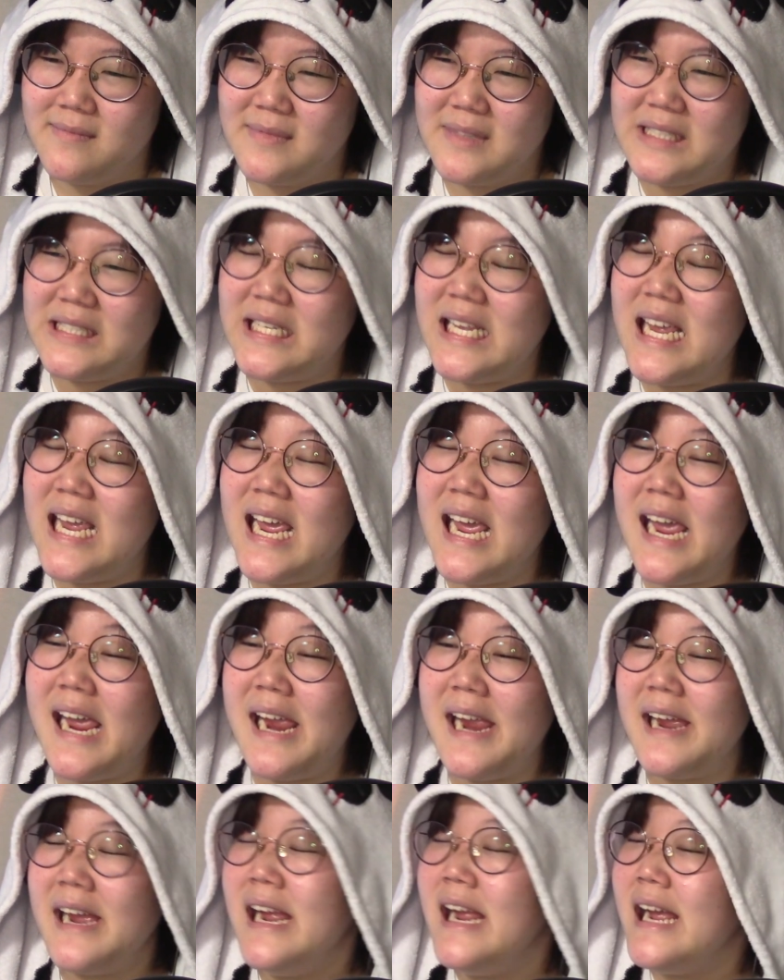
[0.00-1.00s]

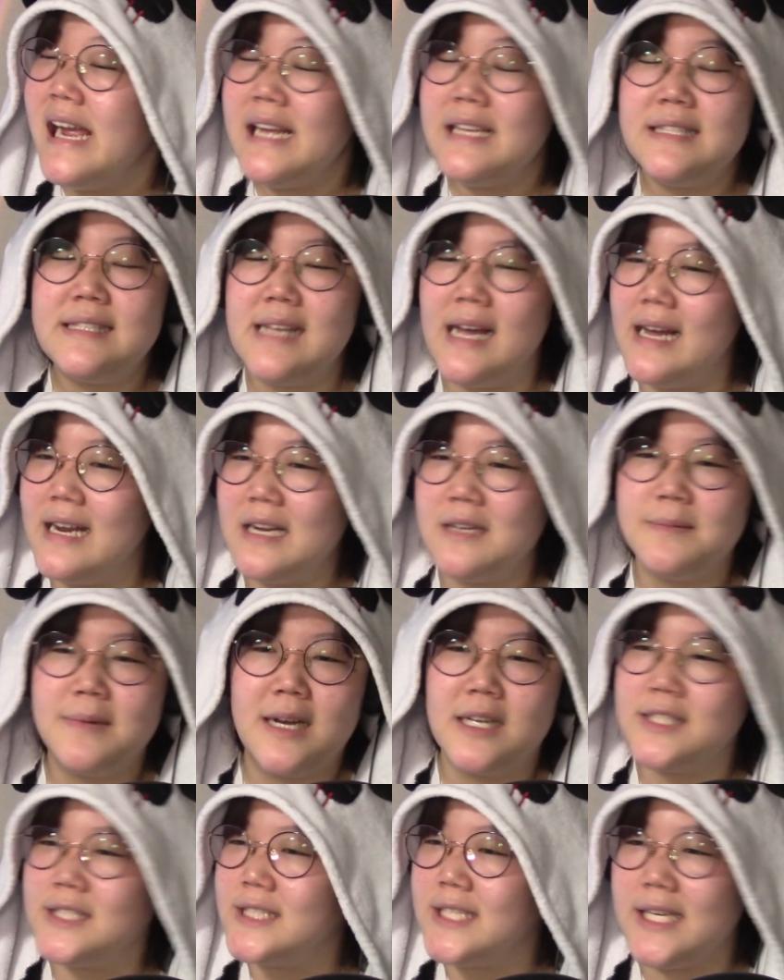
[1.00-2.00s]
See? It's not
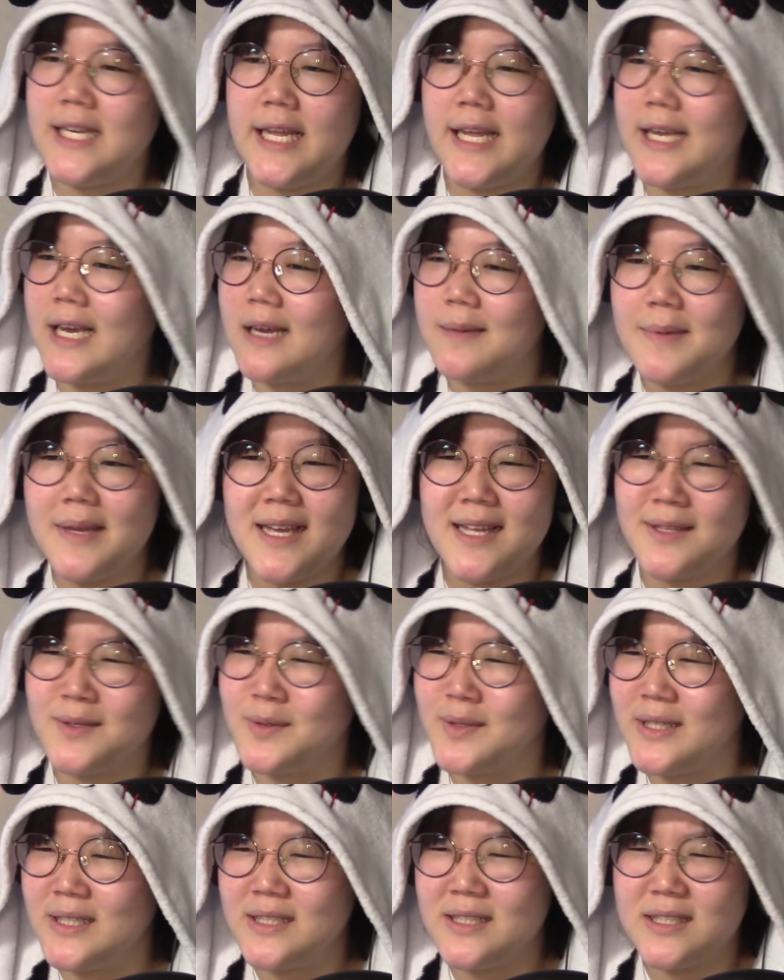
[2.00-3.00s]
about Shinigami and
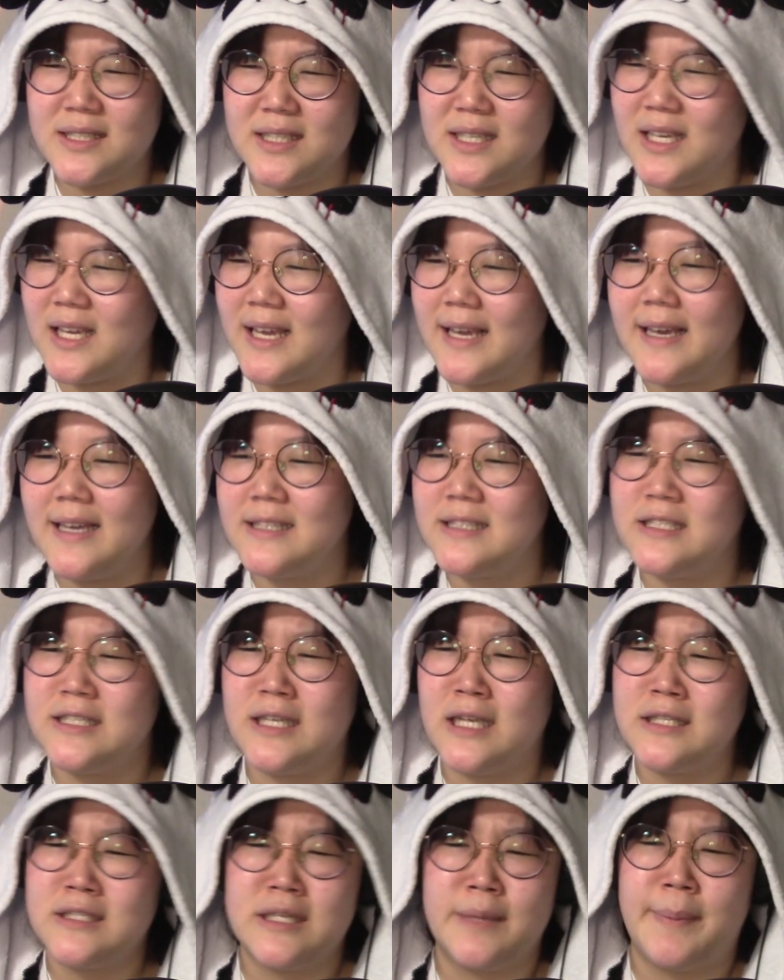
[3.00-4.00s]
Quincy. It's
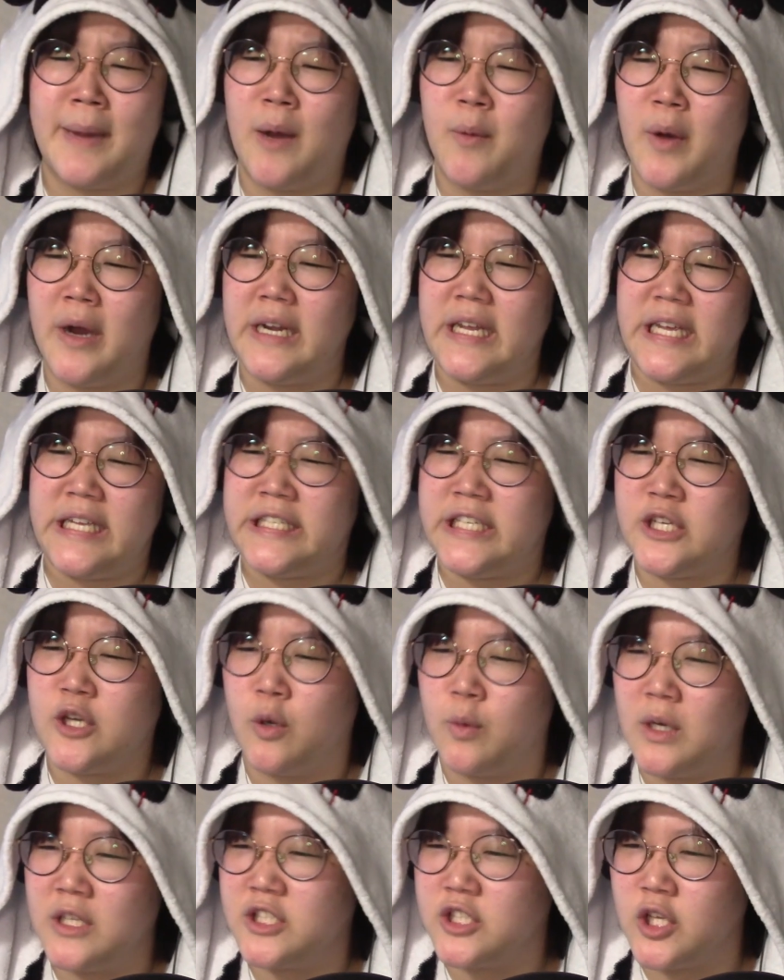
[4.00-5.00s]
just about what
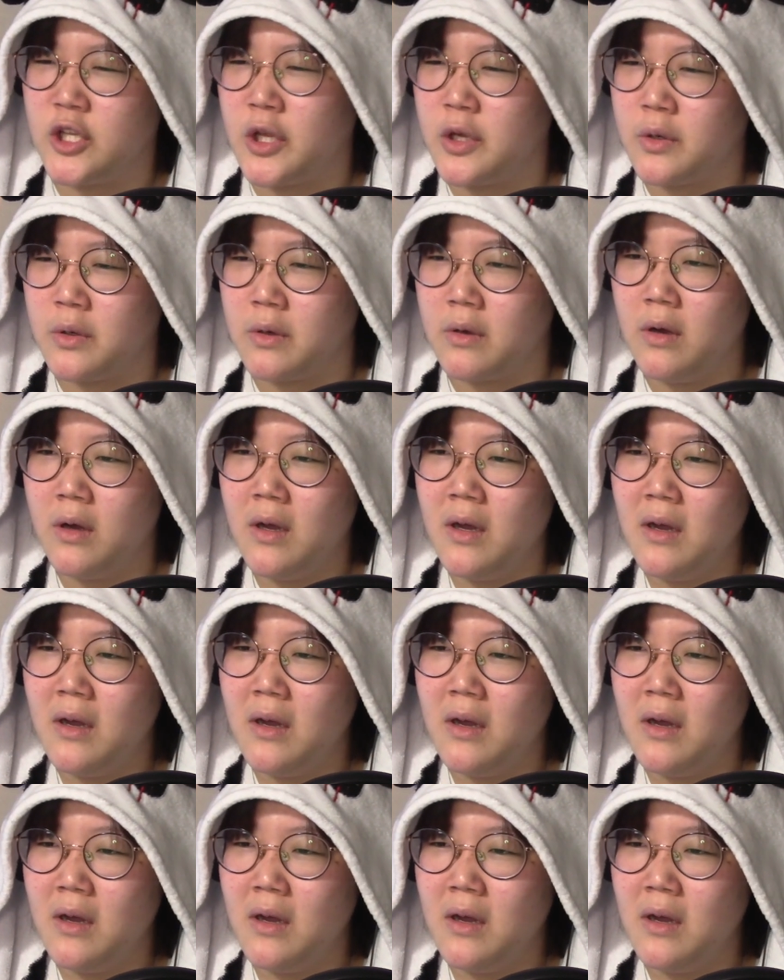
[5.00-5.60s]
Ichigo wants to do.